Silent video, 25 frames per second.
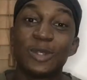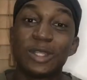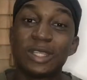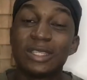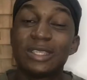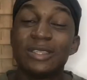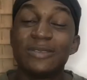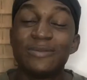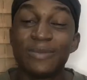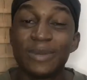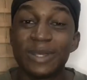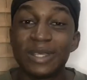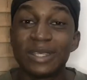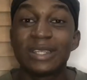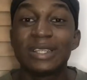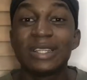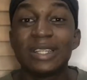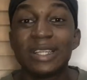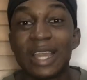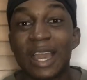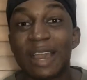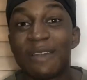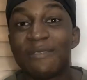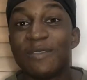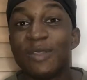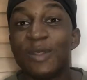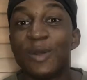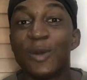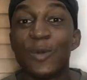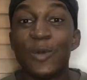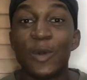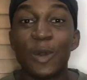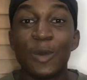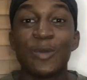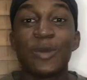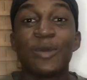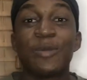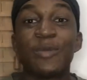this is basically having a
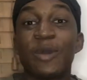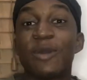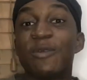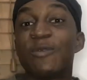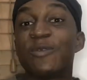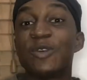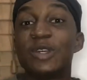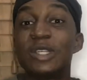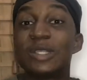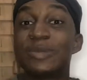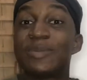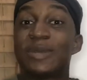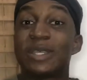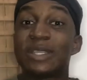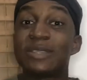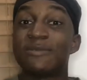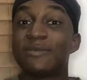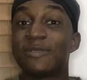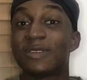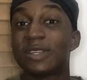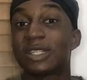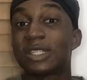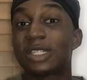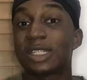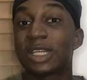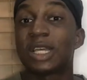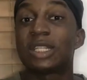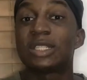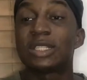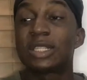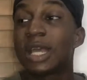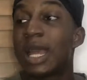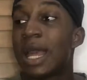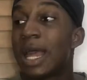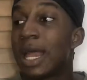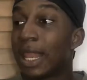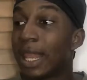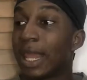wallpaper for a specific chat.
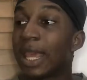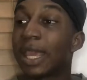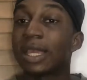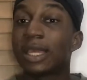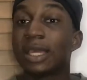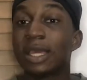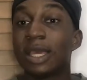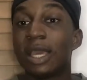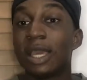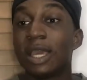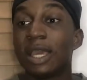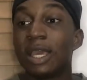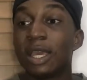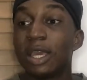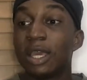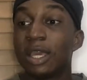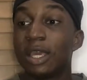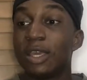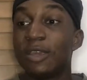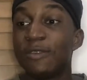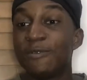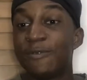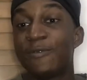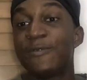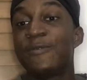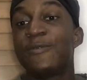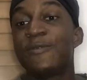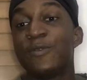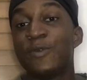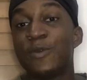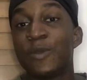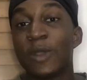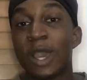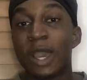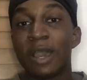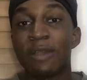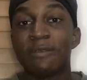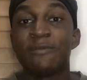Like if
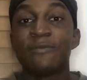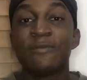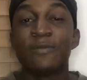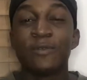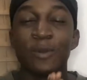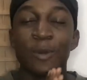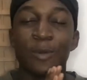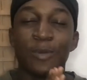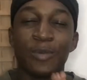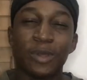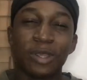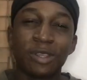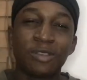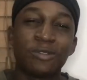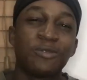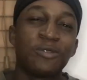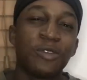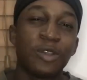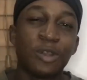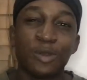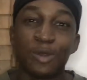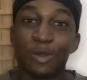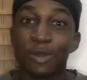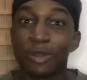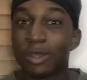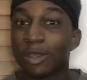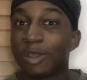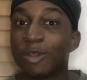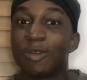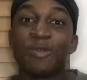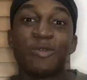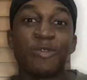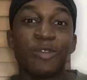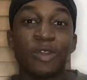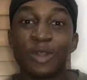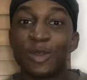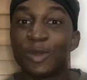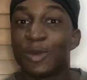you have your best friend, your
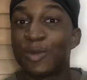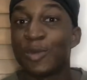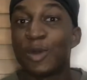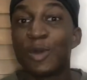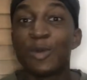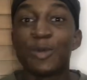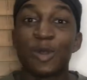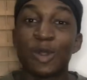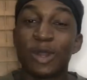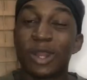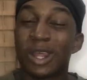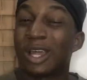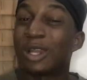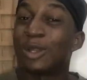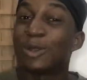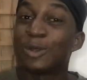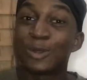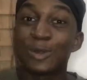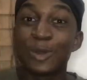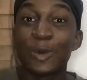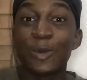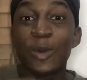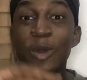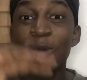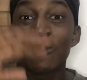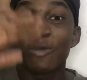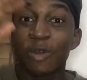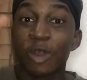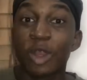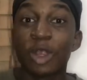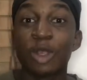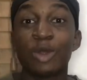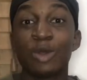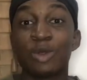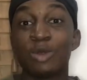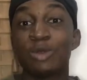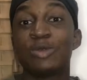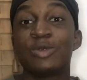girlfriend, your mom, your dad, or someone
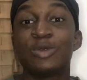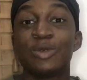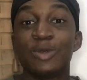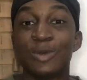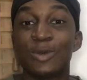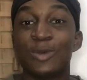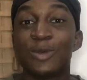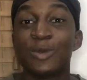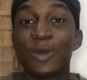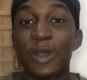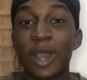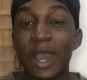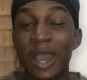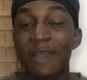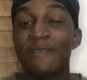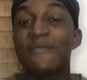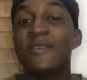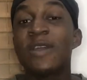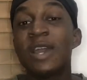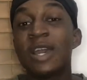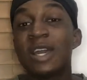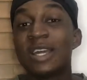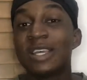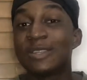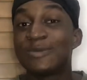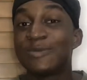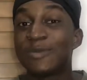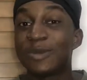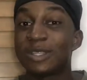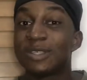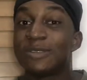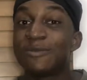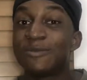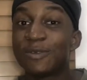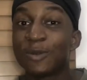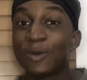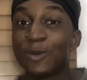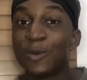very close to you, you have a
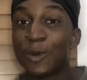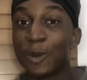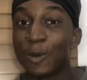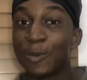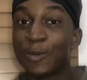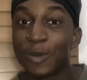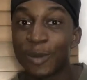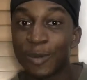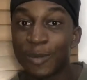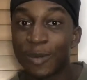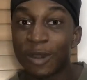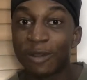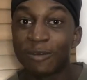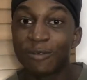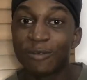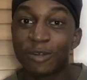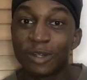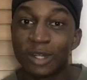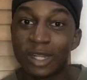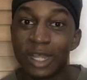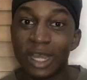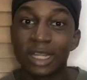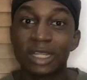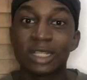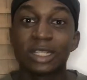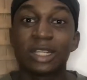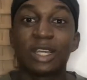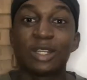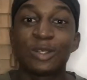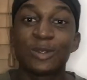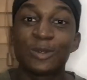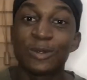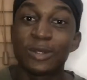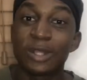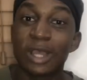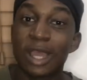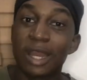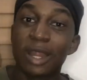specific wallpaper for that chat.
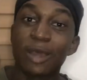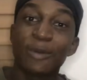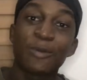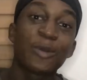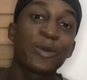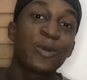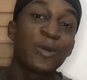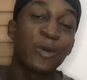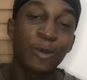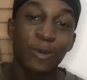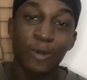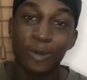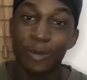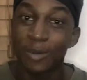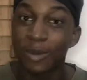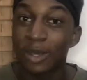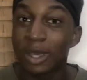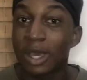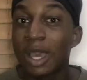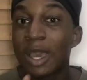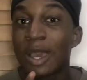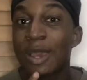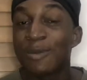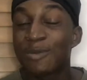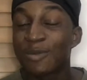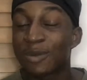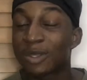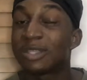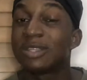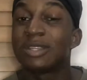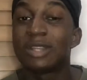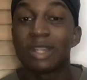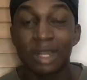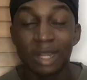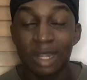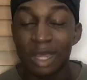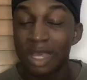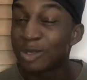So dynamic wallpaper,
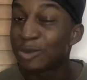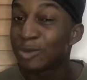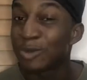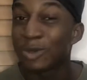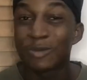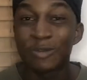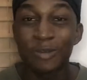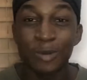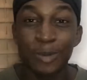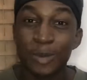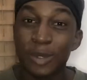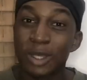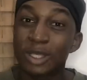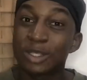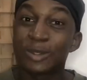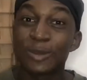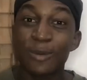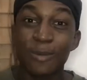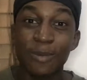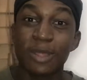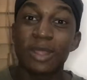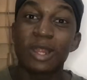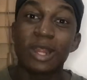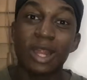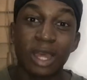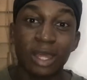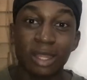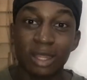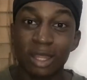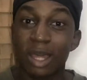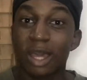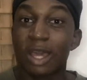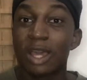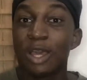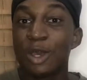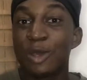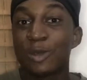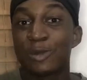personalized wallpaper, something like
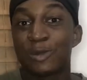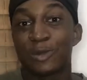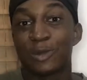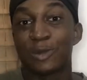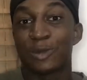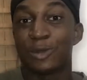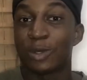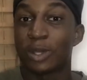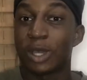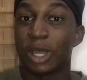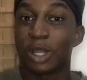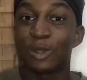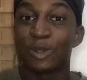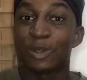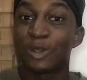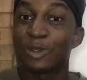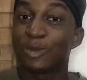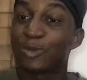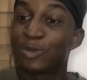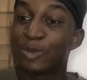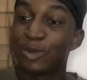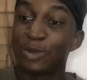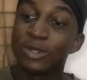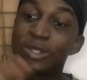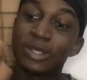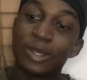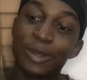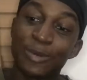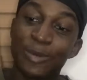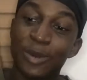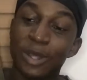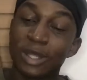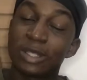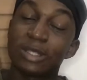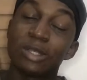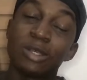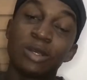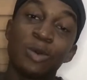that. So you can just put a
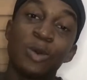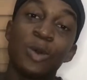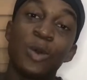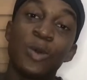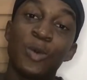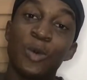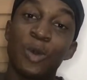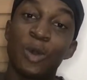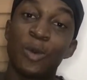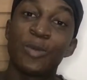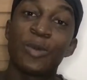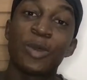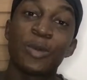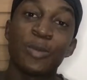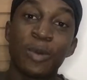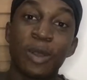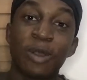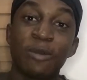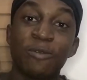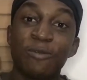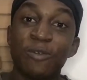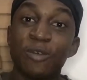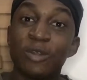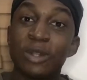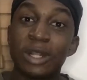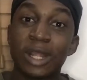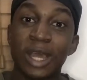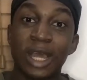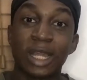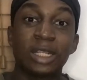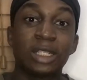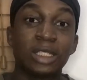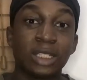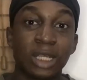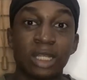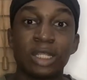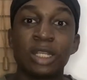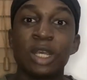particular wallpaper for
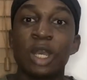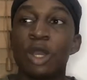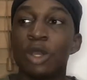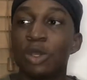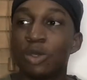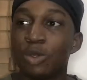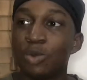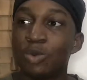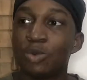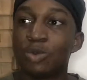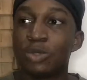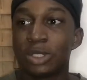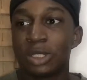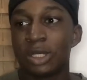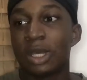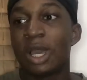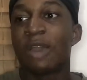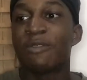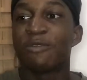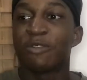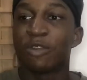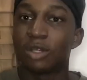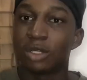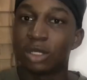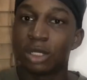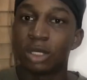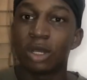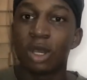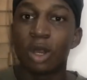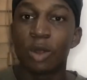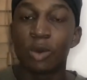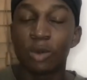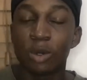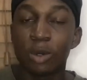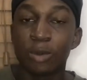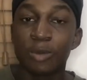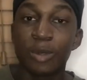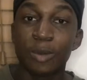that chat. You still have your
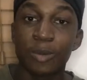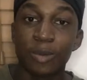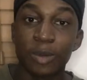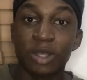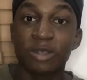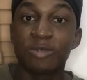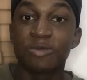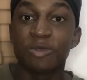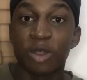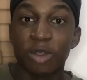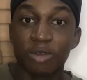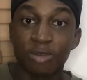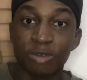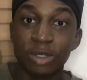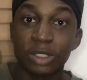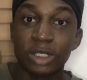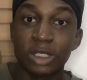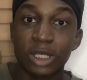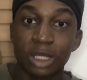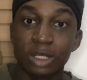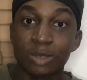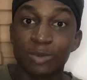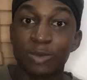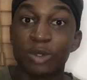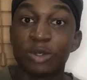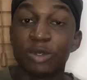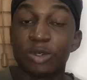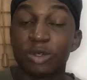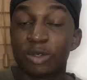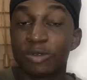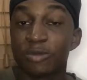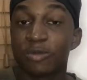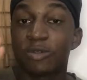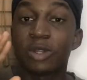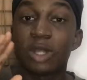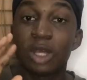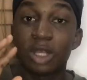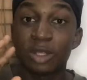general wallpapers for every chat, but
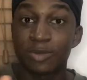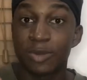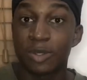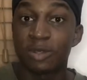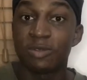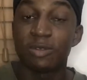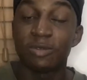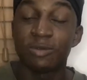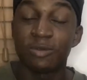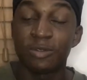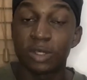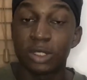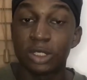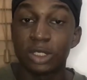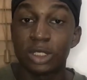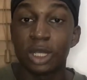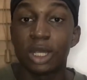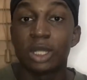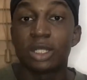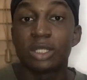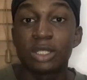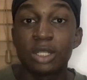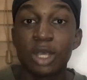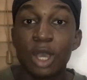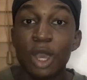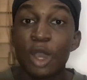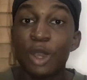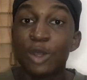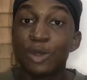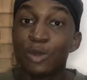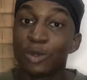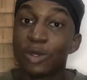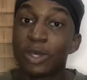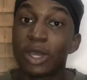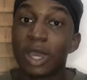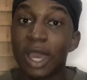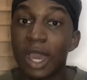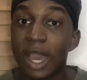just for that specific chat
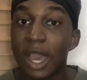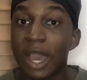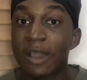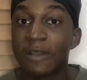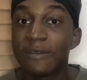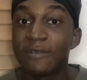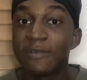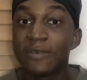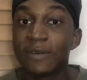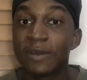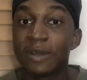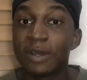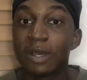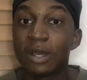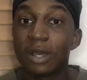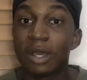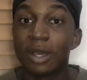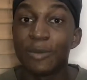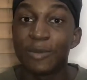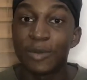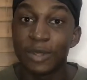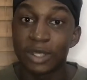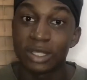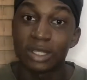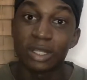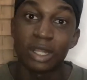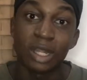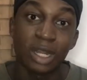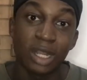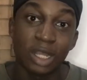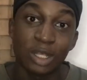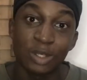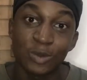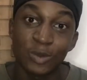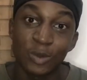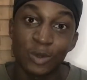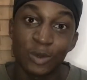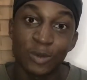you can have a
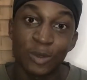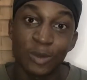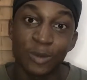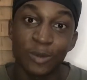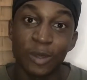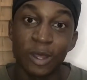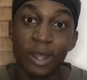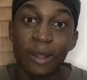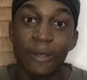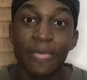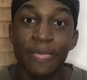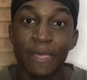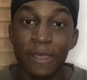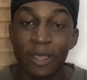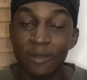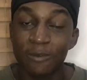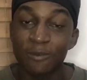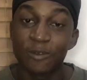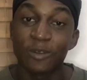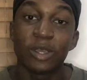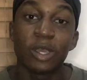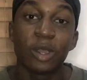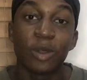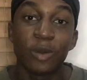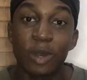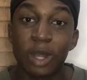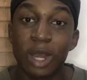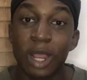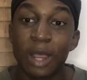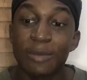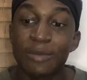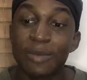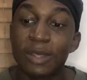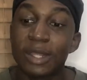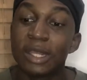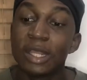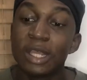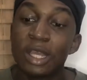personalized wallpaper, if you get what I
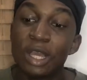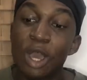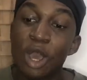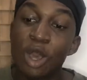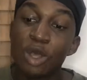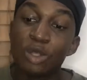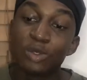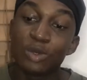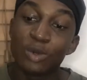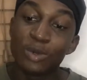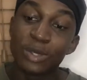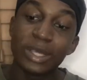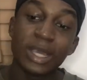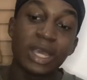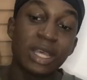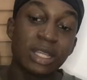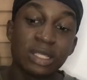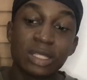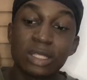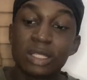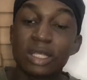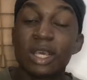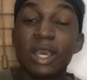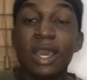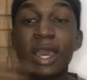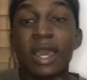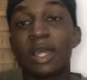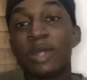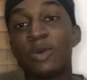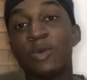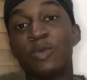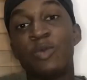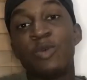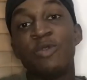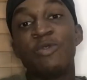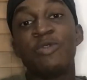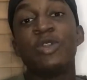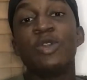mean. So yes,
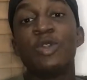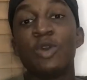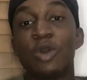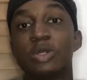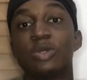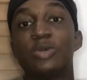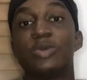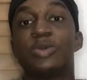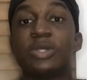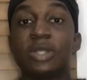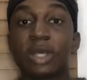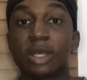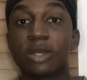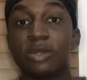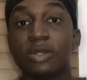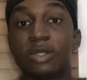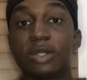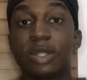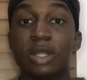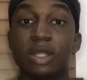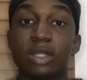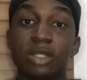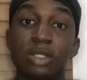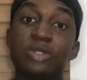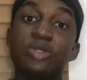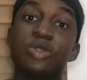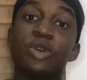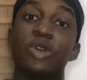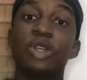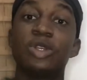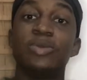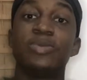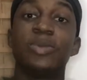moving on. So the second thing is storage